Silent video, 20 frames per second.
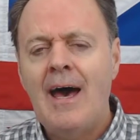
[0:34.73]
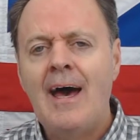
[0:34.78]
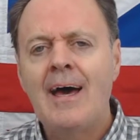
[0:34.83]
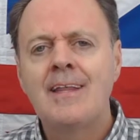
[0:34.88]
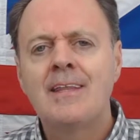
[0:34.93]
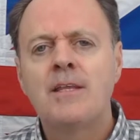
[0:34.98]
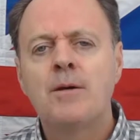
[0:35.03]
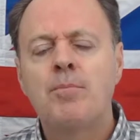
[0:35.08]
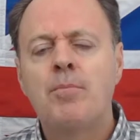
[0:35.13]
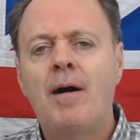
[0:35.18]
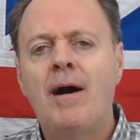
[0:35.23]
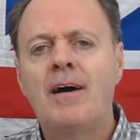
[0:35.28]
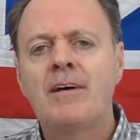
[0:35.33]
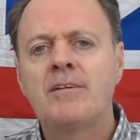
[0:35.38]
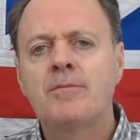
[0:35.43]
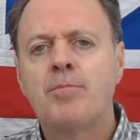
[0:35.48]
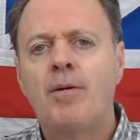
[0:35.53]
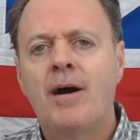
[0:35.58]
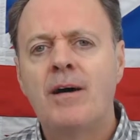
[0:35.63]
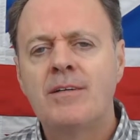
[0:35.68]
and the
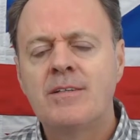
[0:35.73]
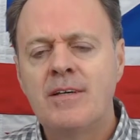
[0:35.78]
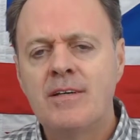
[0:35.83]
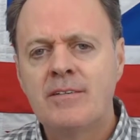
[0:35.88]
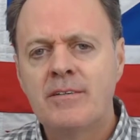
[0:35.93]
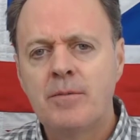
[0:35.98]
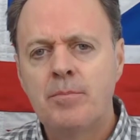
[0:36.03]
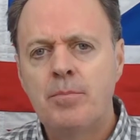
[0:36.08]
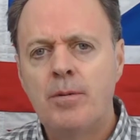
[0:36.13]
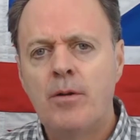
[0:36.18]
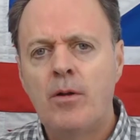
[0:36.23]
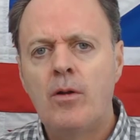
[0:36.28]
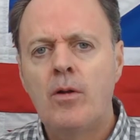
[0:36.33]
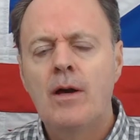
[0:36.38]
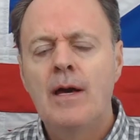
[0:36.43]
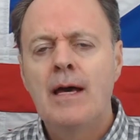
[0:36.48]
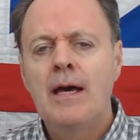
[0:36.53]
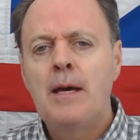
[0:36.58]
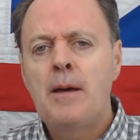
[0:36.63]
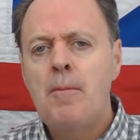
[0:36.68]
past
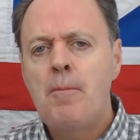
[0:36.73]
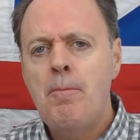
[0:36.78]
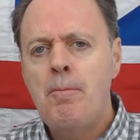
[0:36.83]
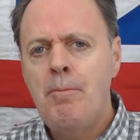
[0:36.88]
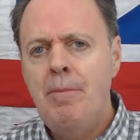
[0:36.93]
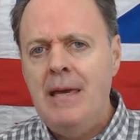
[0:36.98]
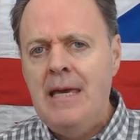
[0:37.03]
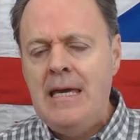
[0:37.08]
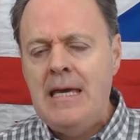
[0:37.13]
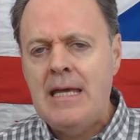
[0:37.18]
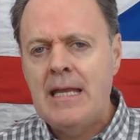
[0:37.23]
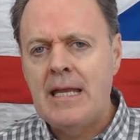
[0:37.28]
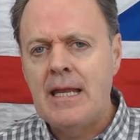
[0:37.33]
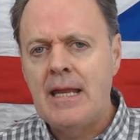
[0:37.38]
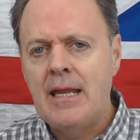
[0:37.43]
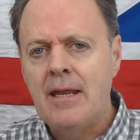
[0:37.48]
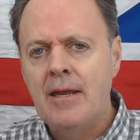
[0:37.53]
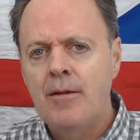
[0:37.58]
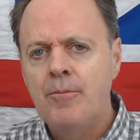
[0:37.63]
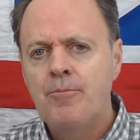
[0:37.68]
participle,
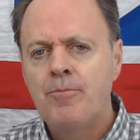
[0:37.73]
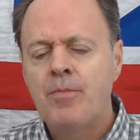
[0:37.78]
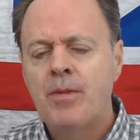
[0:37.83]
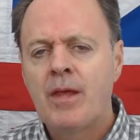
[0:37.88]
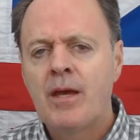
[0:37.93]
been.